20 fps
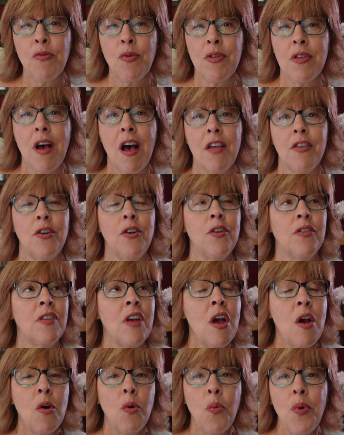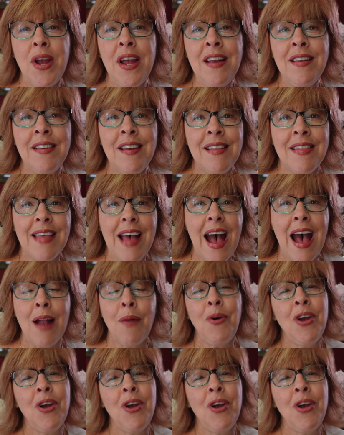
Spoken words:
with others. We did that.